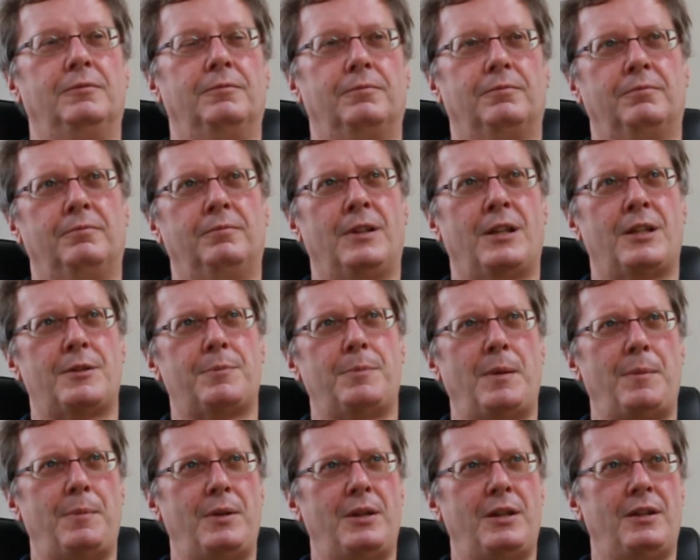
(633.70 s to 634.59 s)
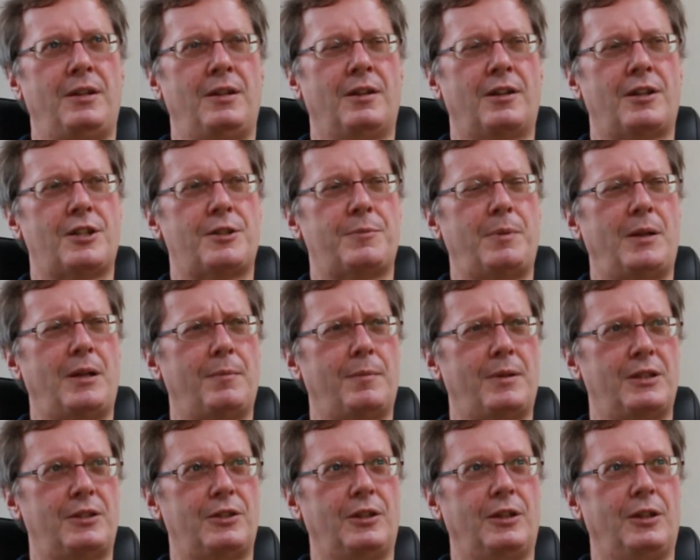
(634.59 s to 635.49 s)
when it's maybe not as bad, I
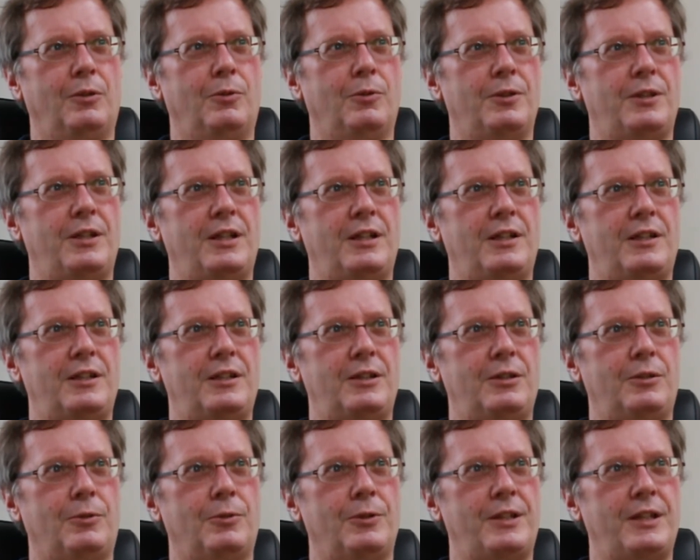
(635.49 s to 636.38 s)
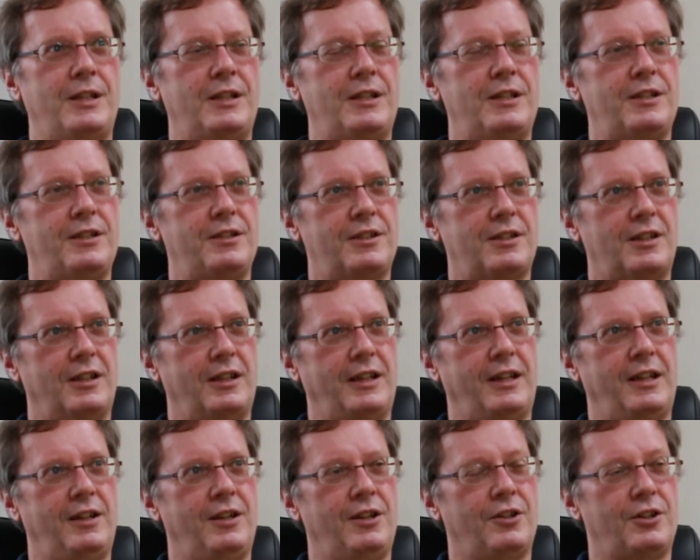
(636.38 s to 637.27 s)
might say order, order. It's kind of like
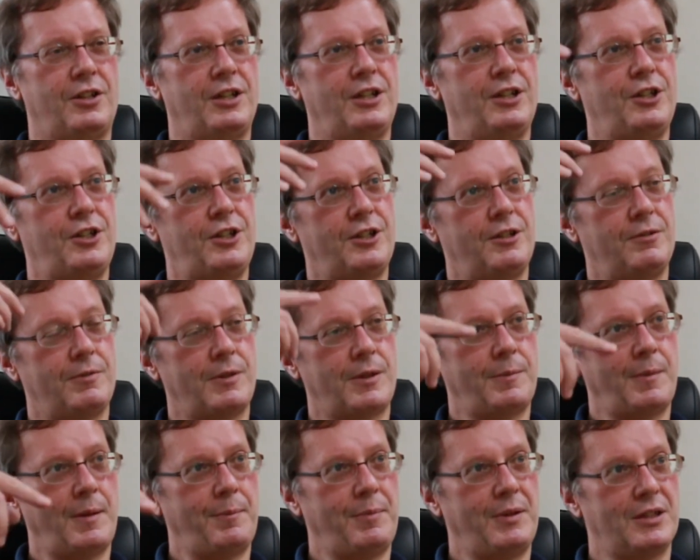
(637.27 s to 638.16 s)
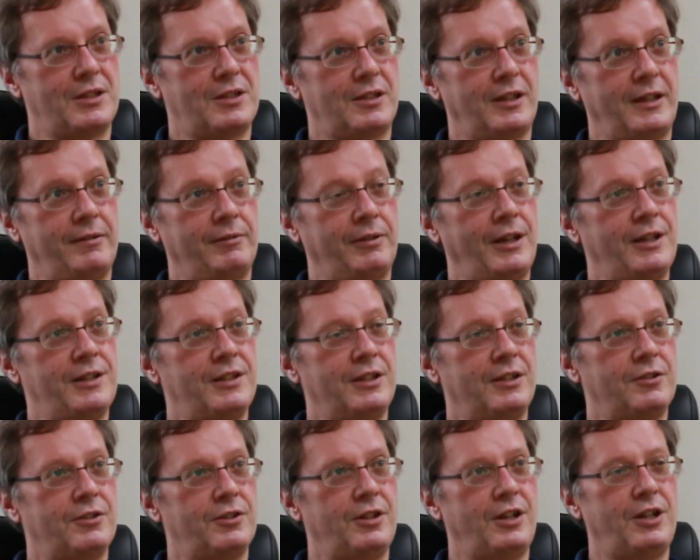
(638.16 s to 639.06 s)
getting your attention with maybe a slight rising
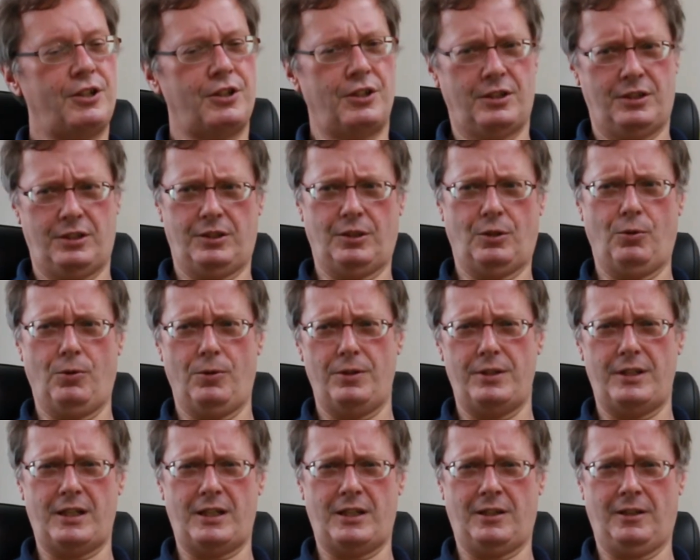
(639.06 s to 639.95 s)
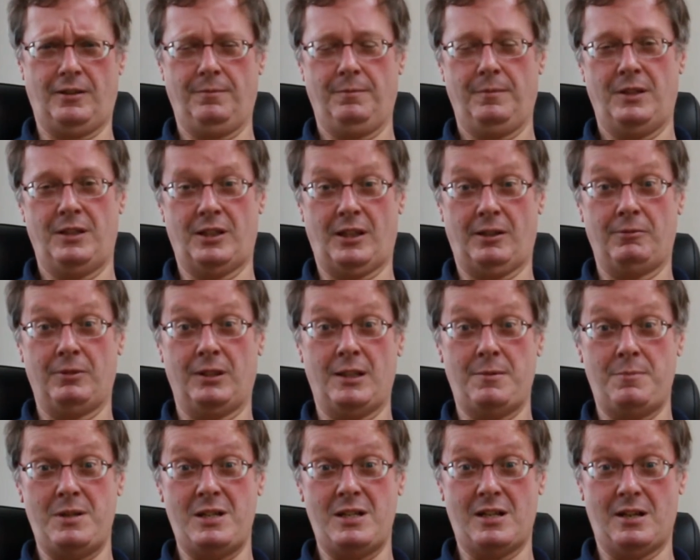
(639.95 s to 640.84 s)
intonation. This order means I really
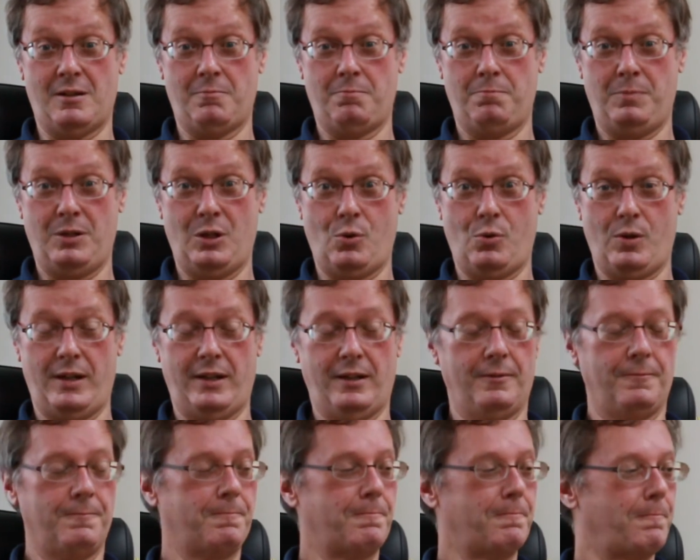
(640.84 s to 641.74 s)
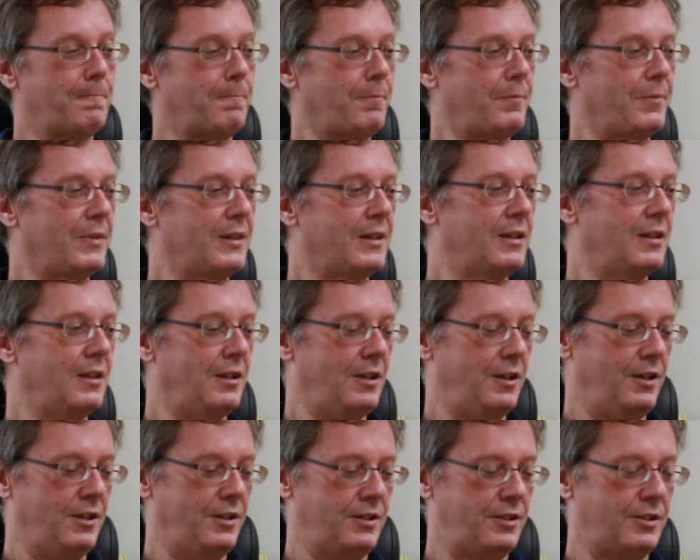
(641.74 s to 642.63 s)
mean it. Be quiet.
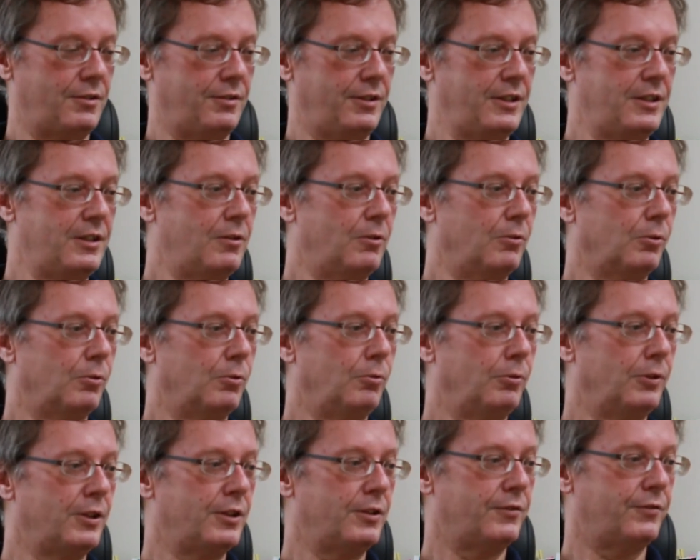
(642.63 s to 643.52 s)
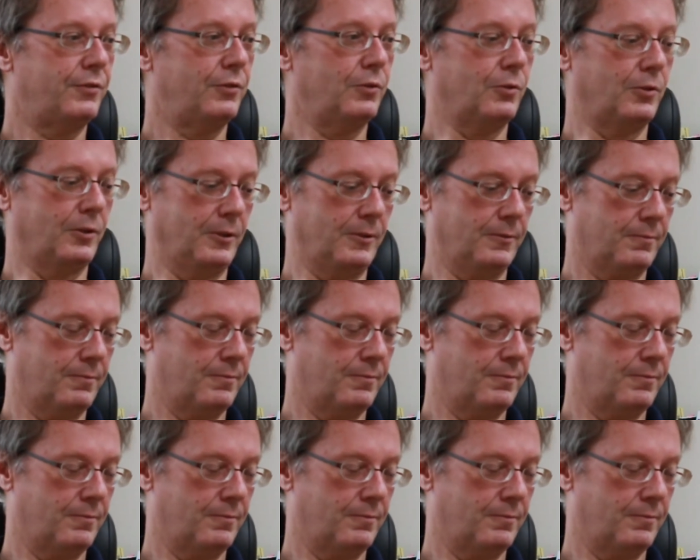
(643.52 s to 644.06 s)
So that's called holding the floor.